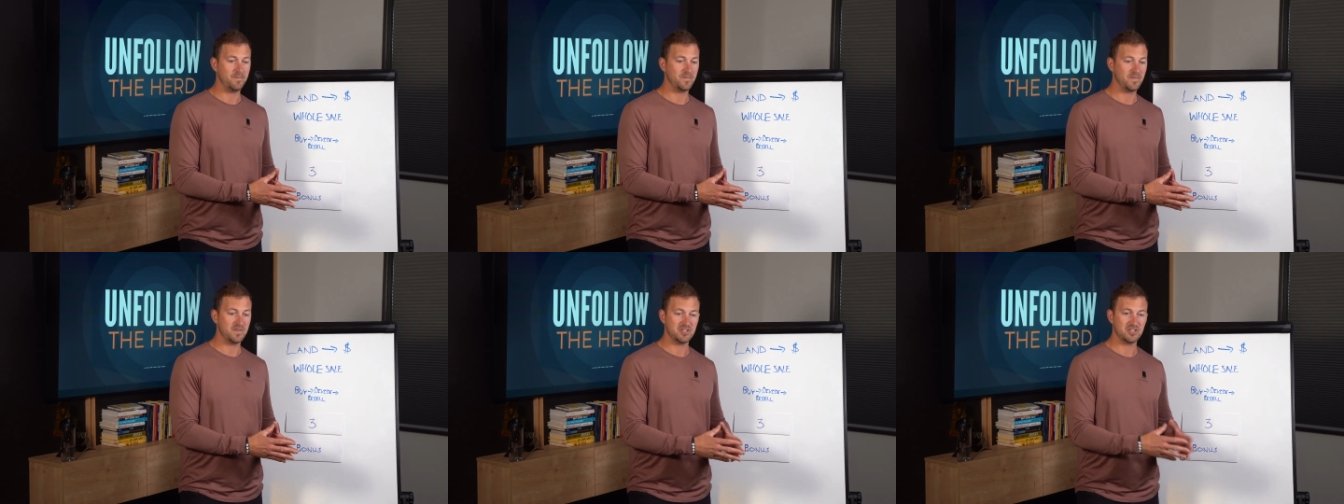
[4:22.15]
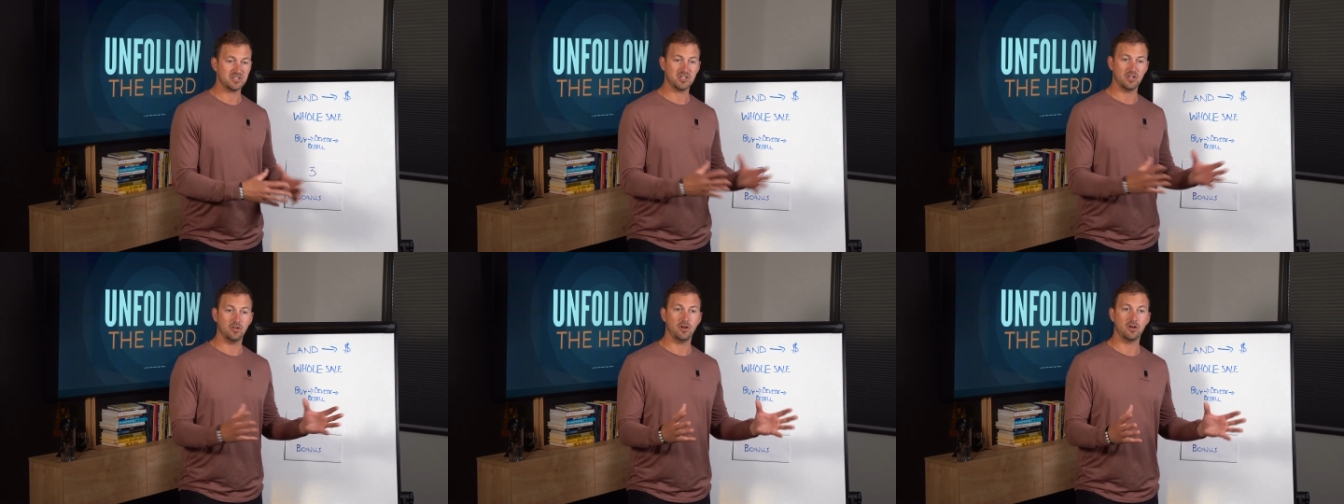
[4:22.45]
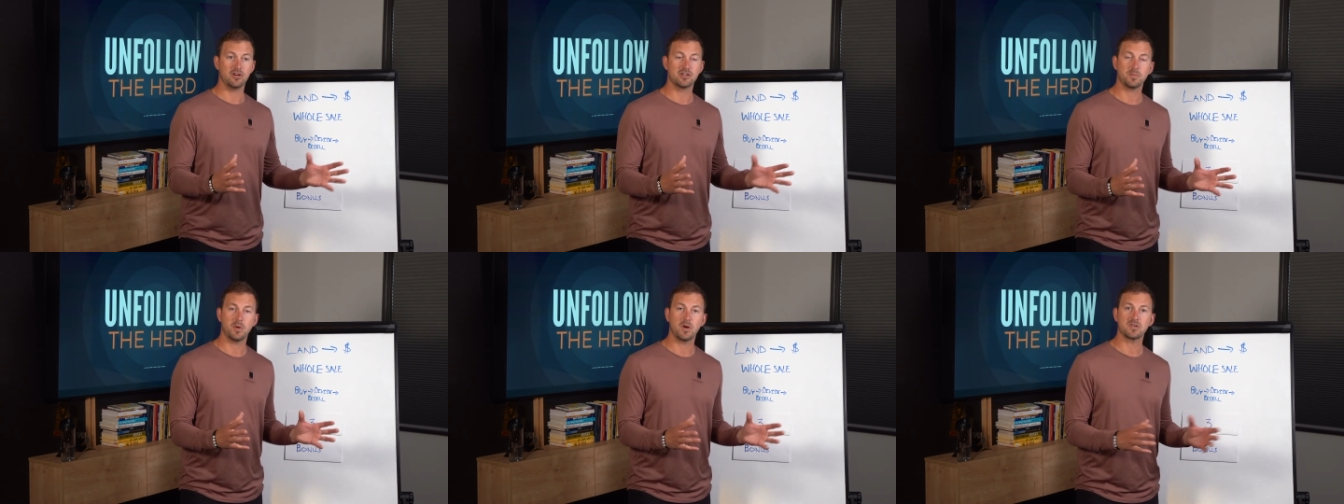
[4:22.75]
just a
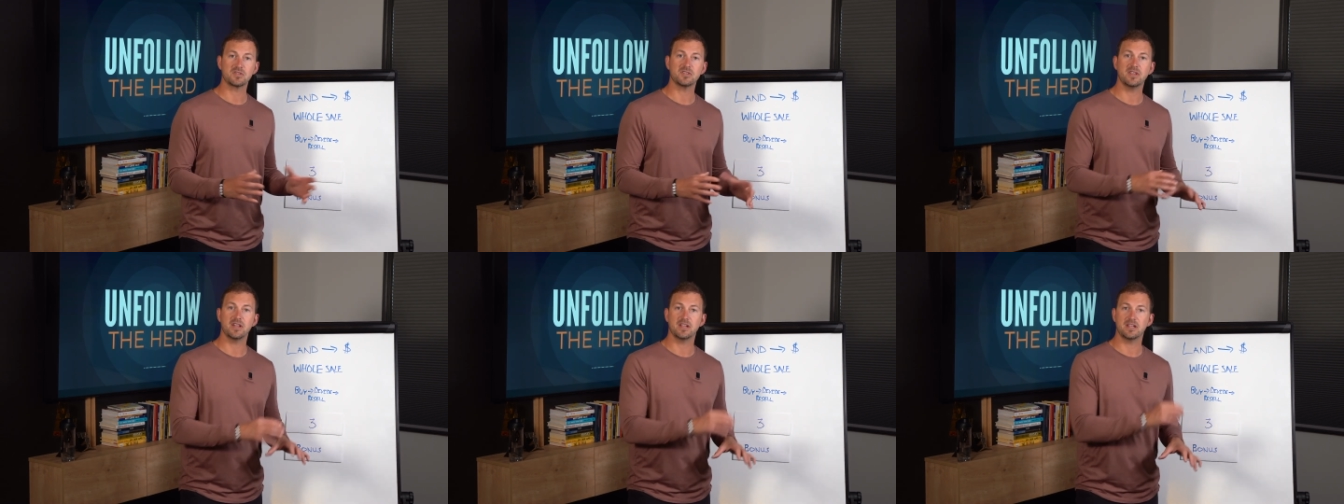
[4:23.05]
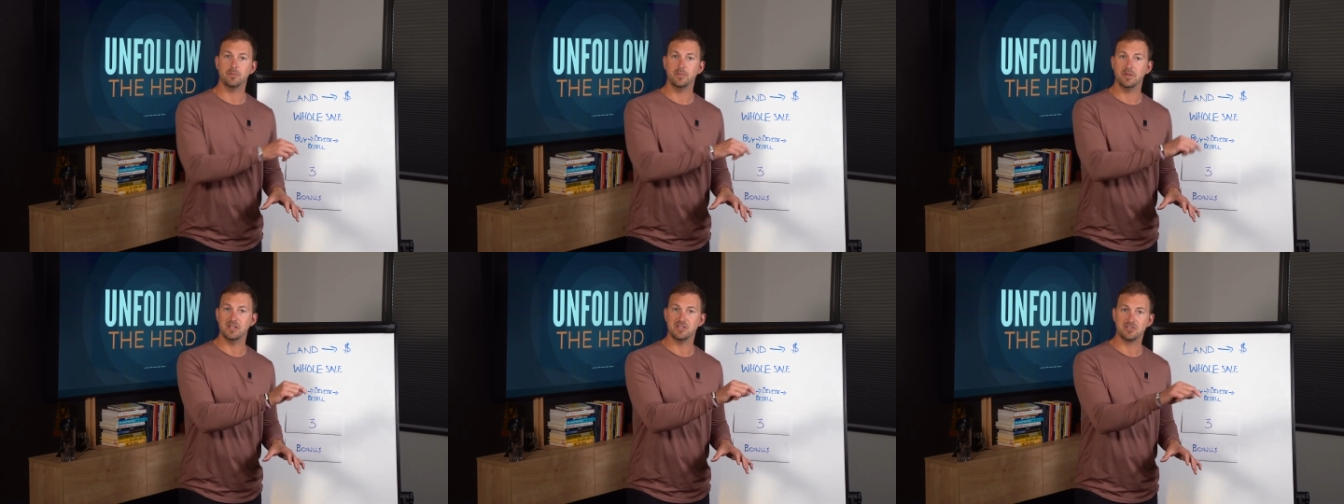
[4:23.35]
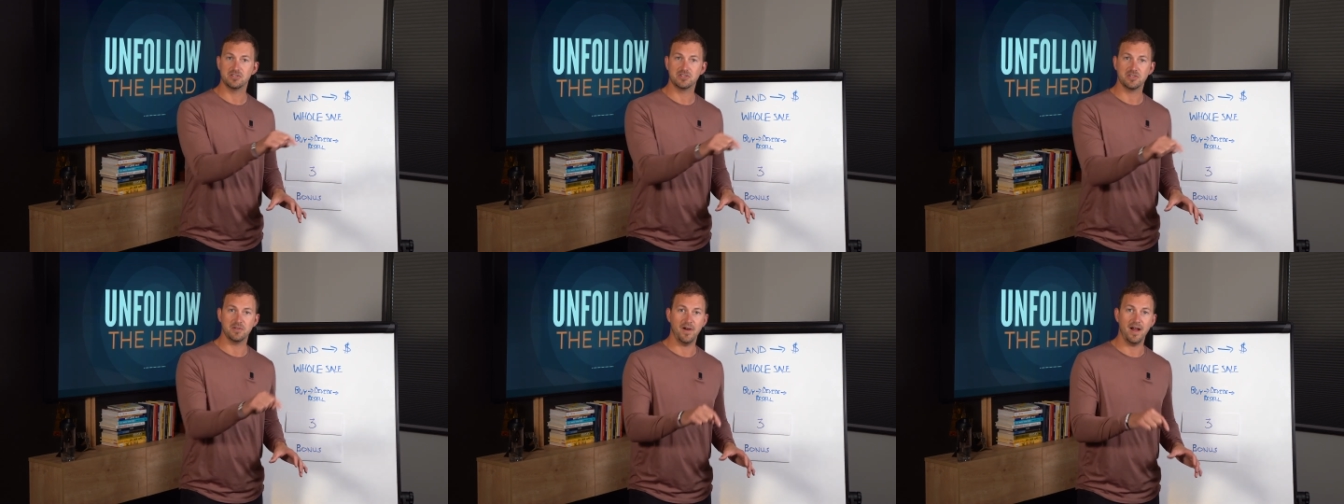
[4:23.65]
large parcel that could be
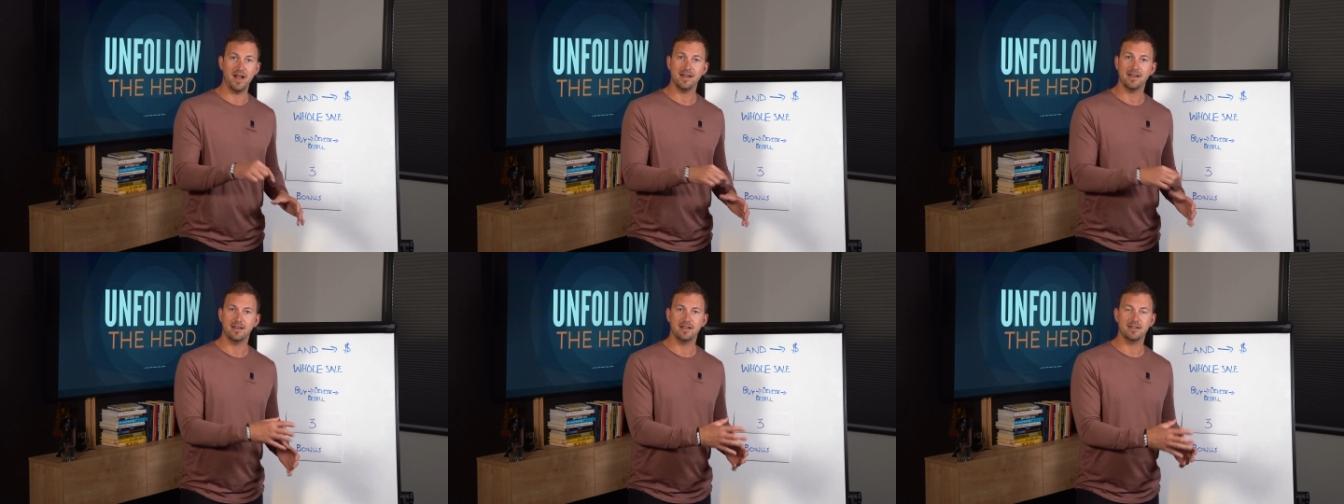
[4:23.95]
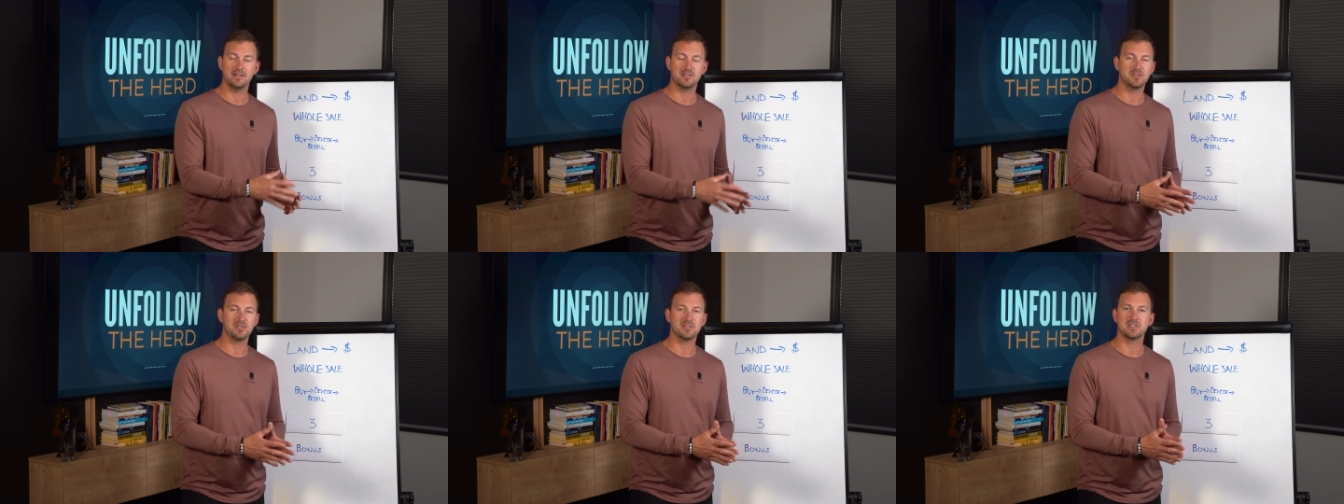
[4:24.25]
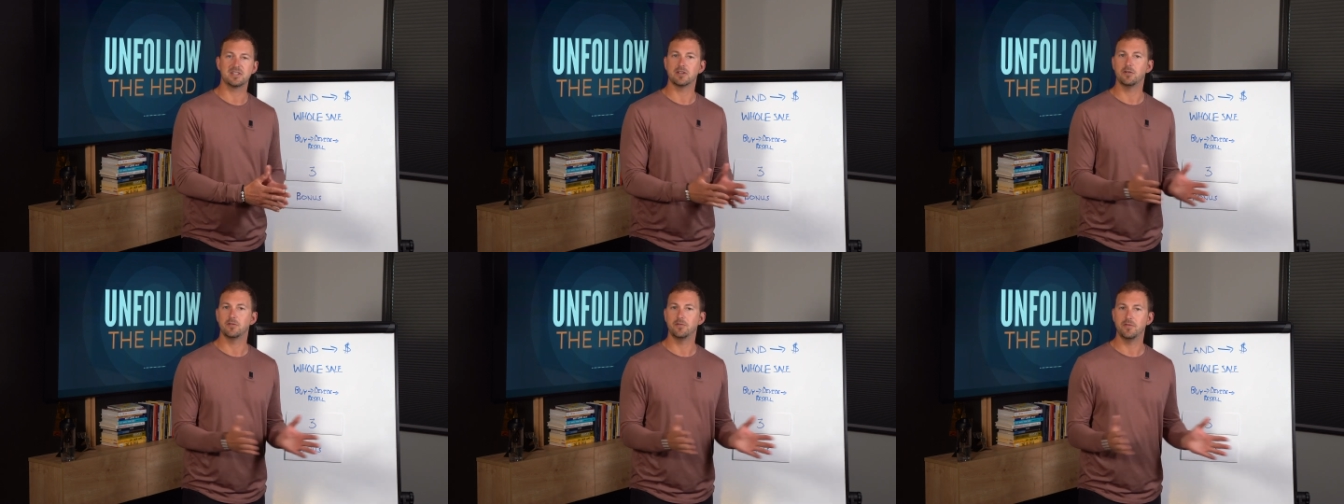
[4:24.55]
divided into
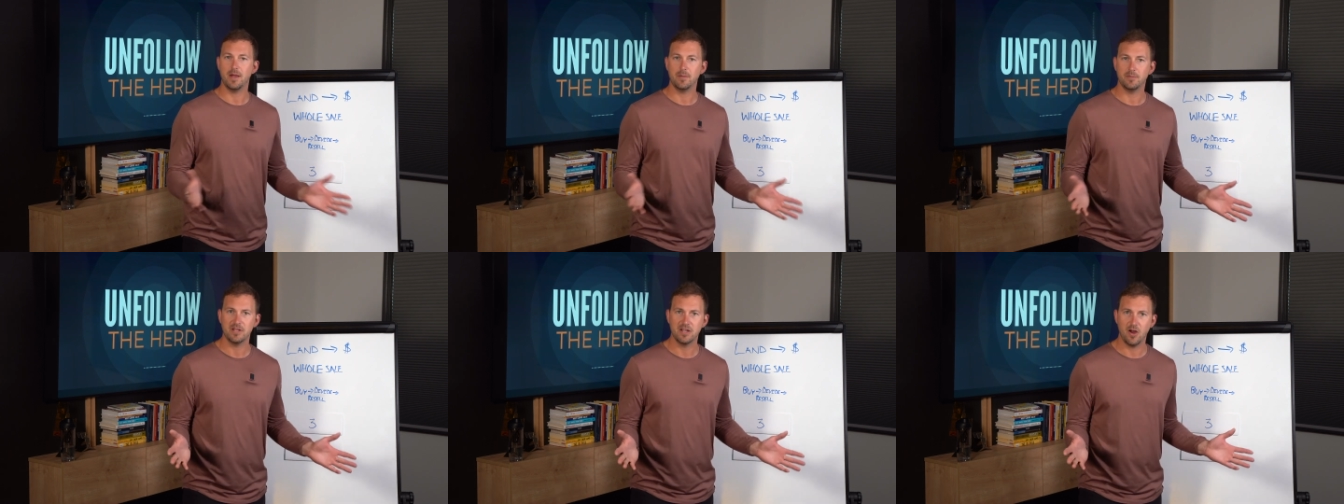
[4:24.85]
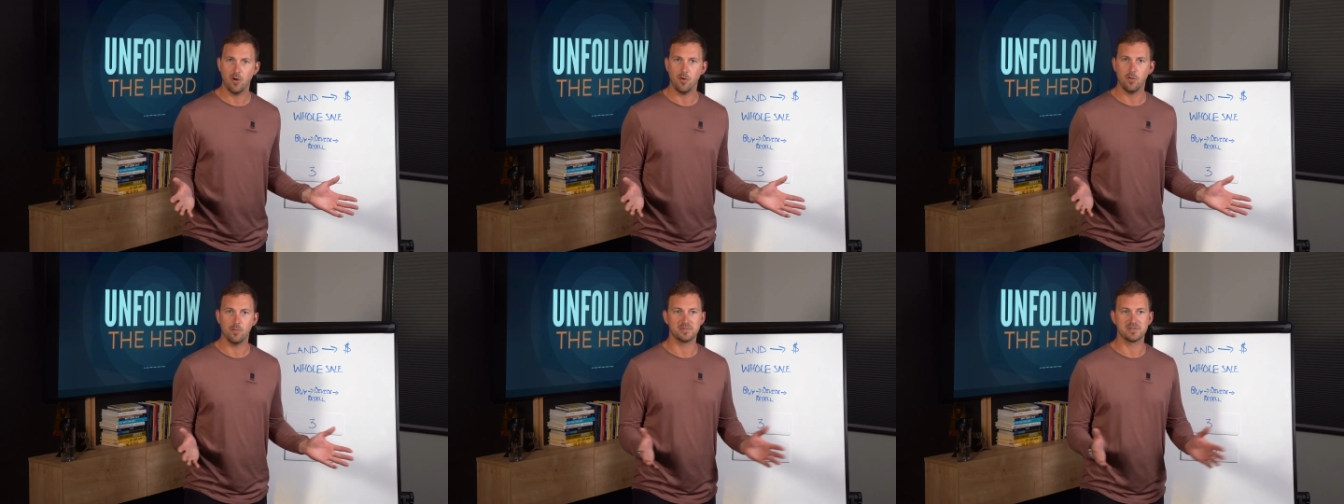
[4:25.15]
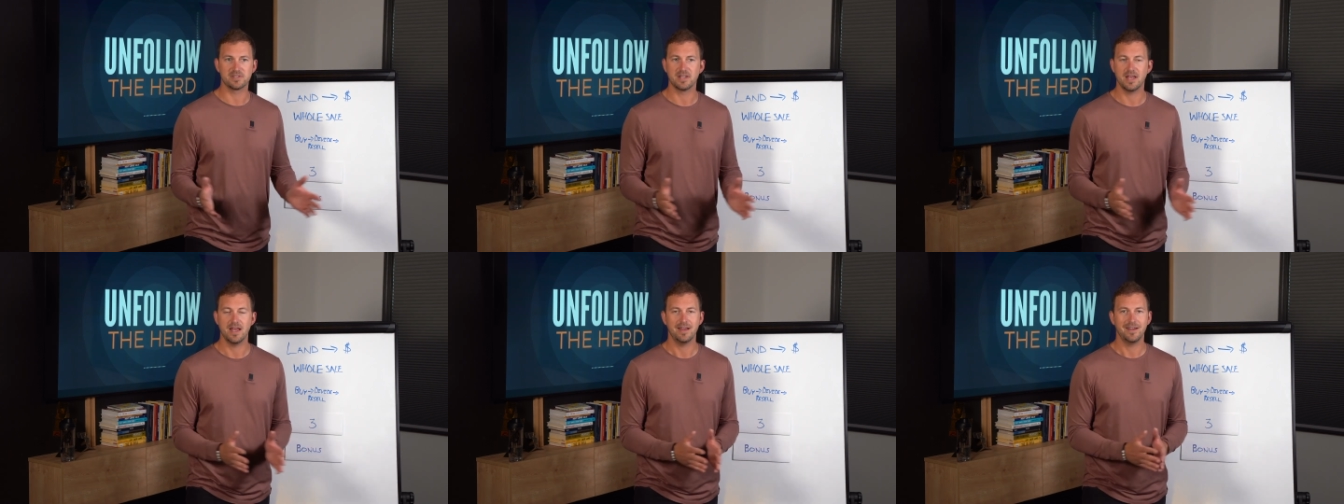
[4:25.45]
single family homes.